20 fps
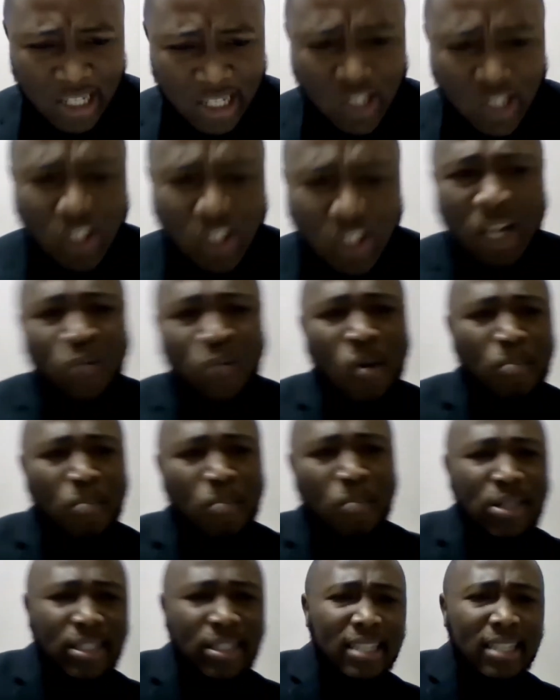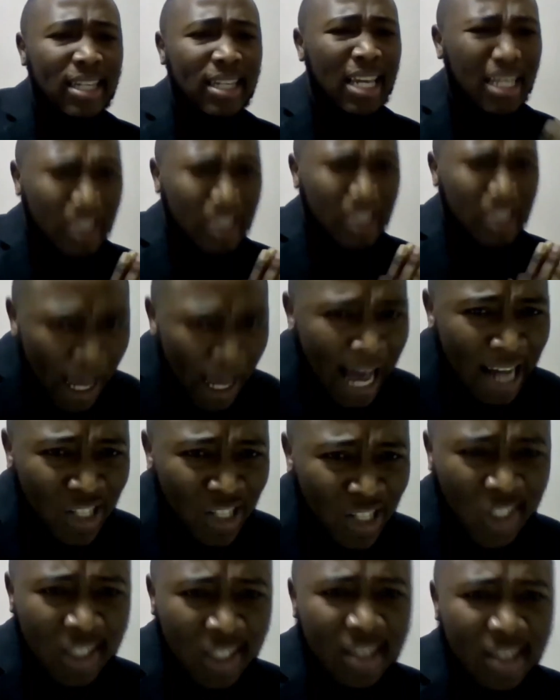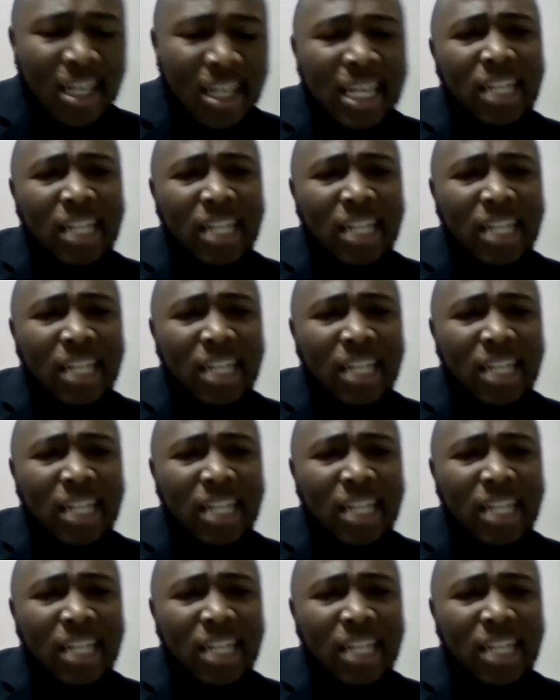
His son represented his past.